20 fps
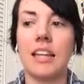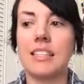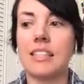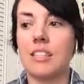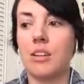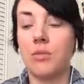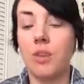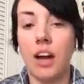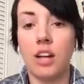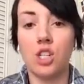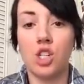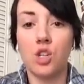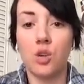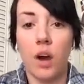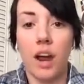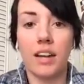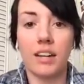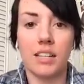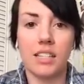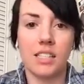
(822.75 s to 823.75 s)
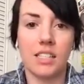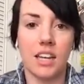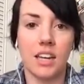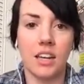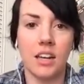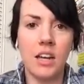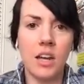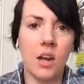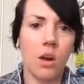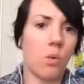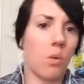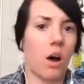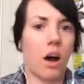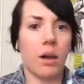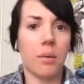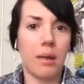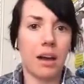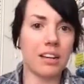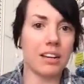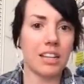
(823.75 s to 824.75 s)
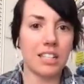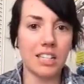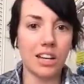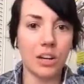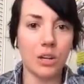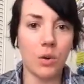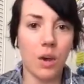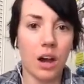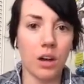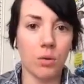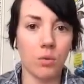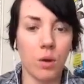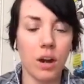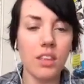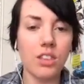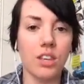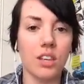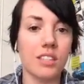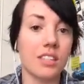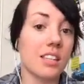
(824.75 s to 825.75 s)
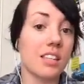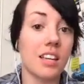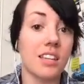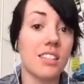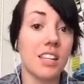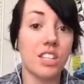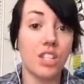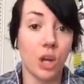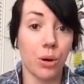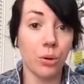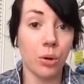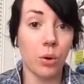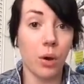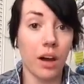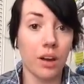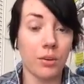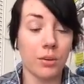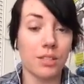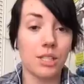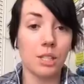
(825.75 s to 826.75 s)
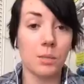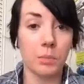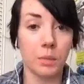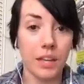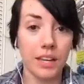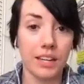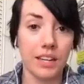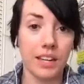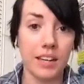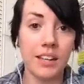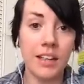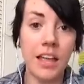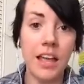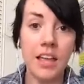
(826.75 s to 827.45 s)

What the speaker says: They're not trying to say, well, I'm not going to tell you how to write this. It's because they don't know how to explain it.